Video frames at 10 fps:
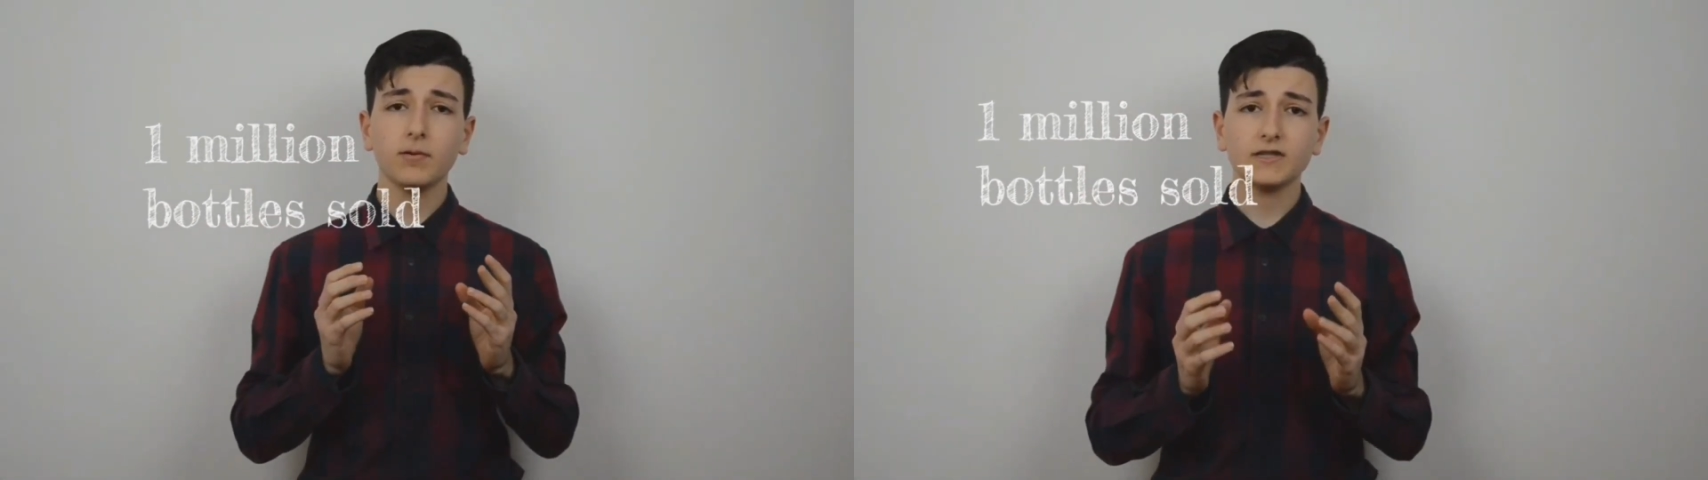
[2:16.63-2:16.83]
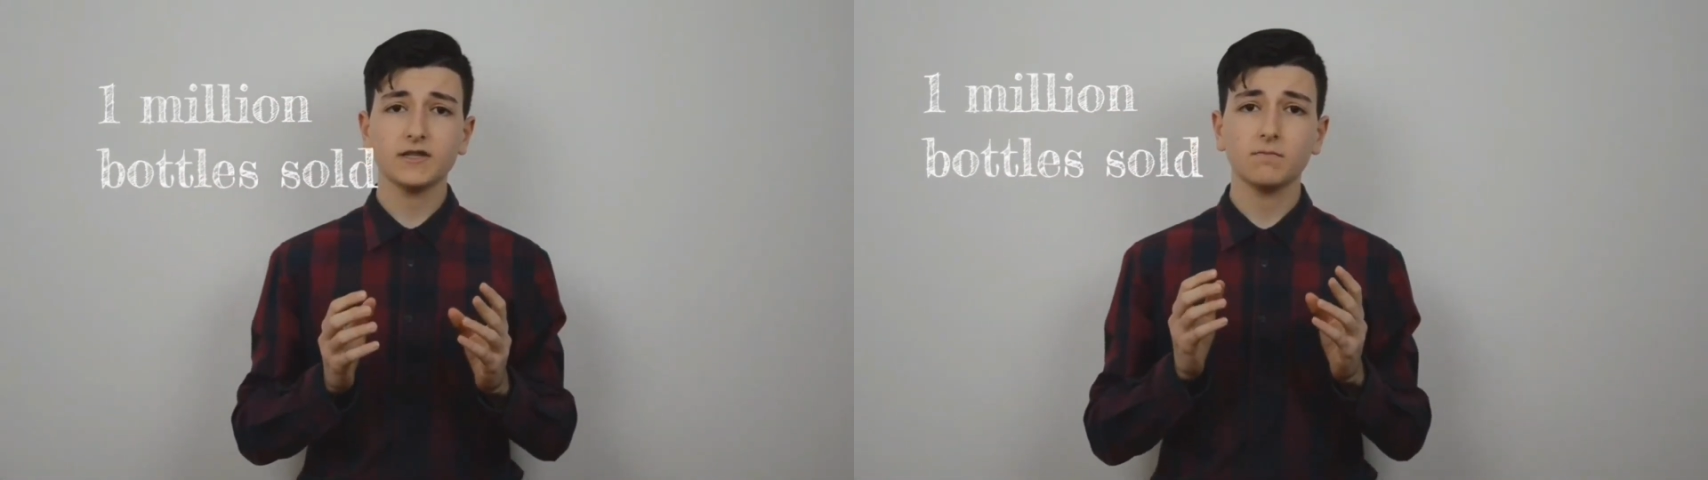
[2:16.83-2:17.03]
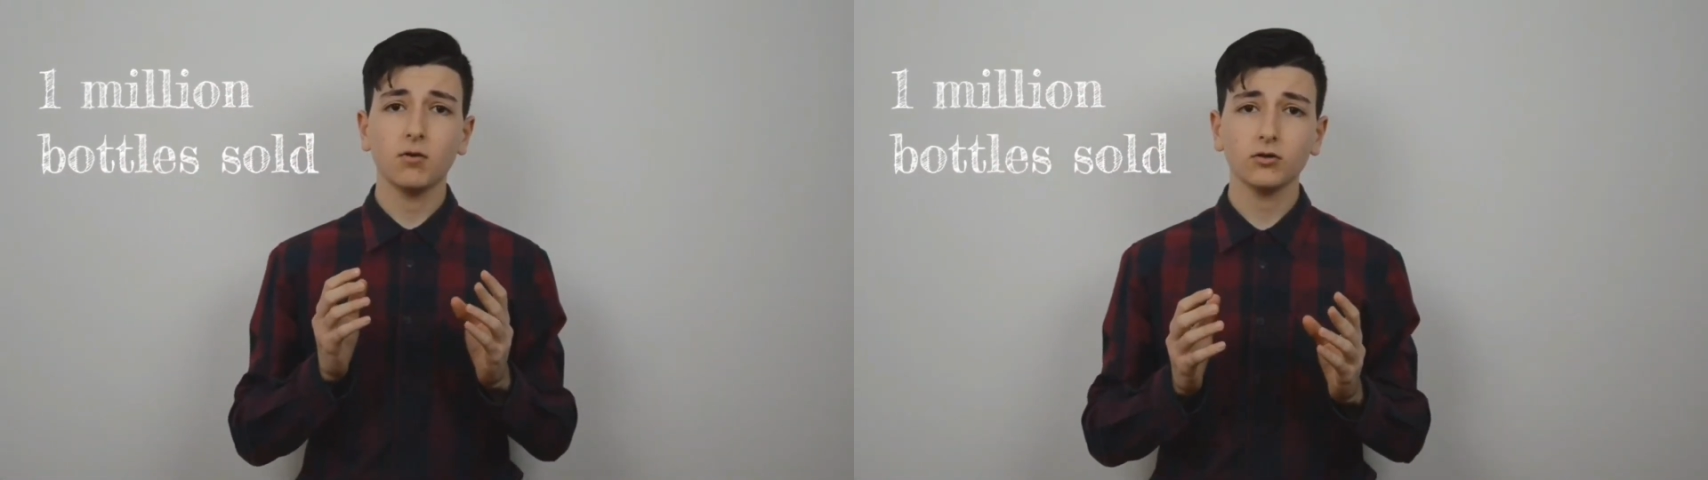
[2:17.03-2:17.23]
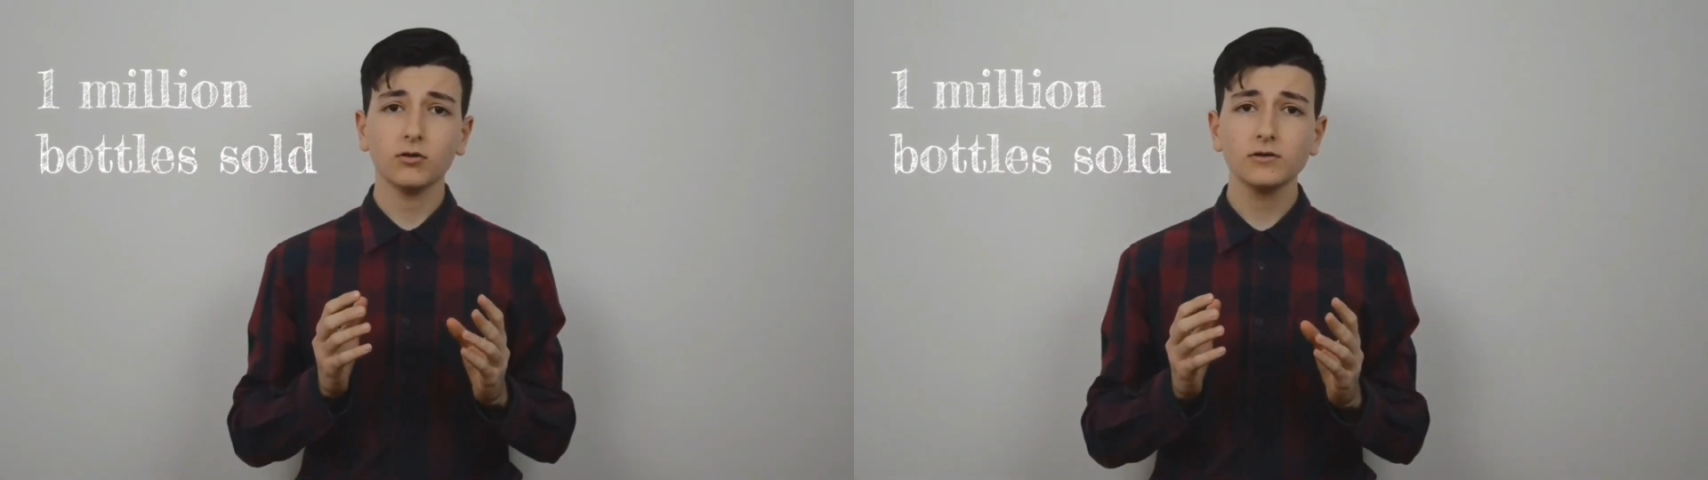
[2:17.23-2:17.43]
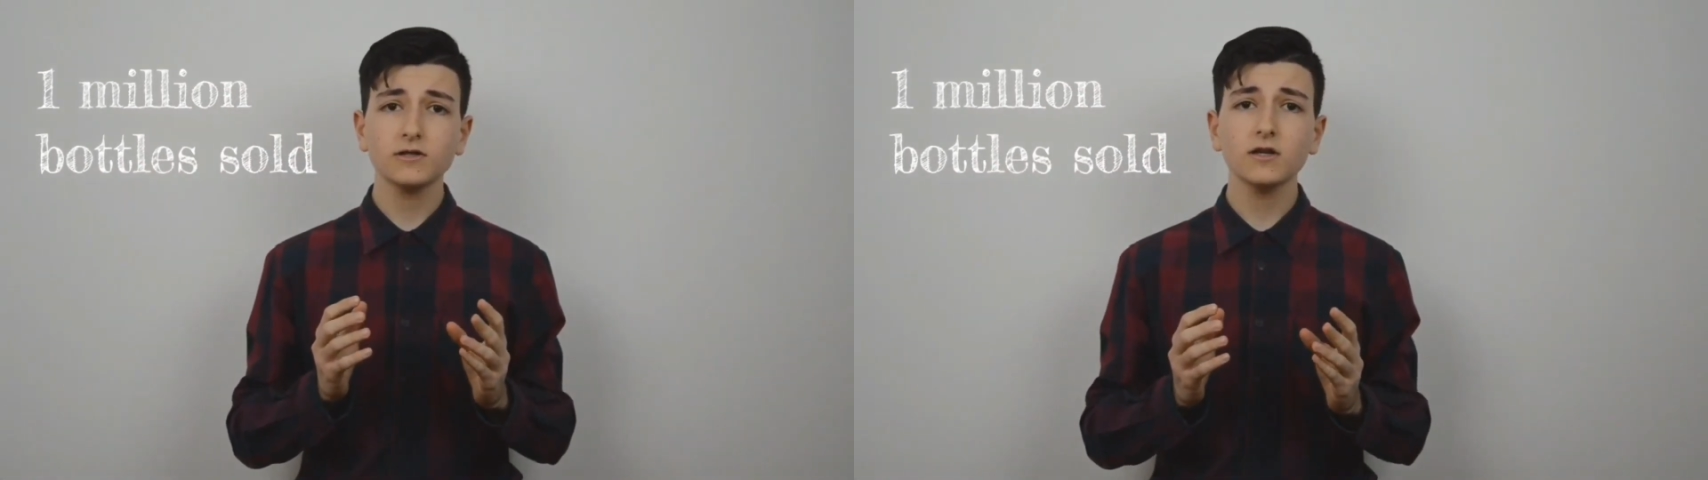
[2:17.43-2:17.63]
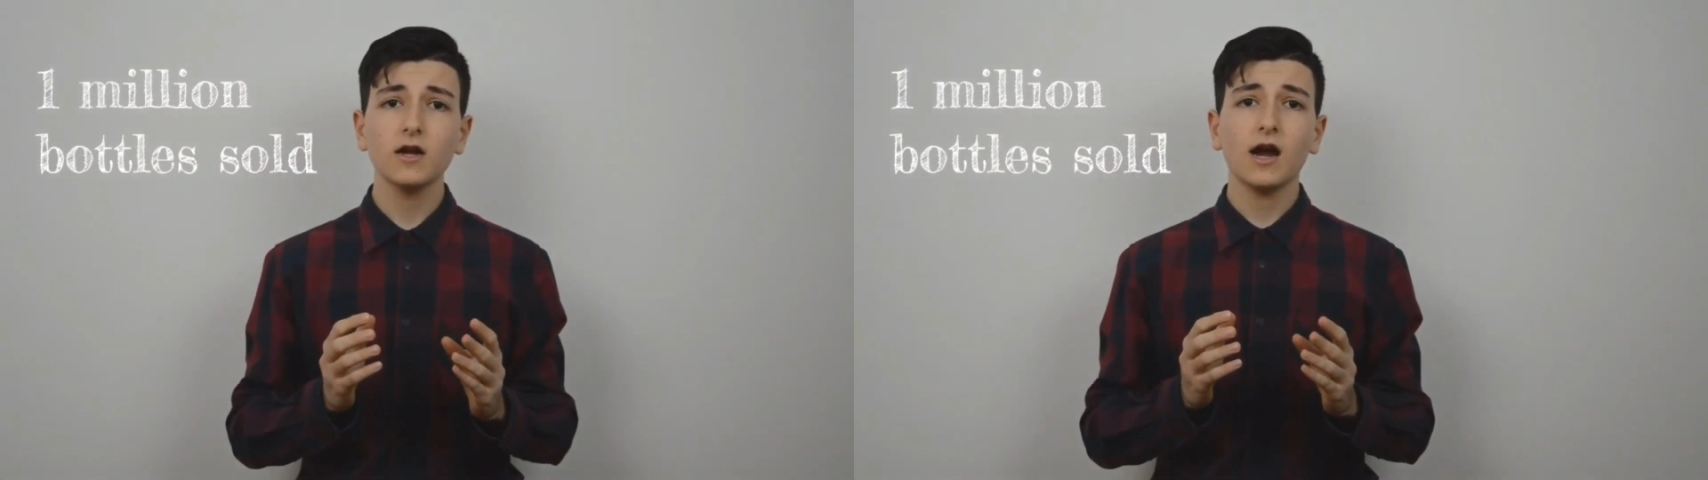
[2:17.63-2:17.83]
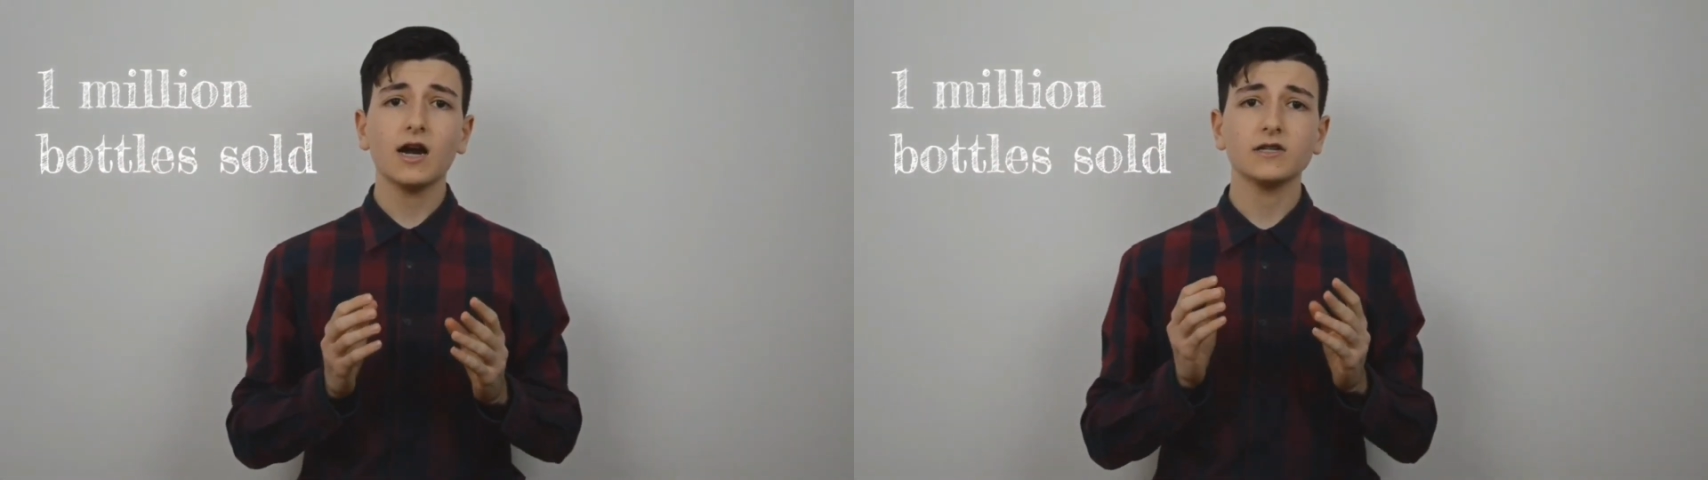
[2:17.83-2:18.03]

plastic bottles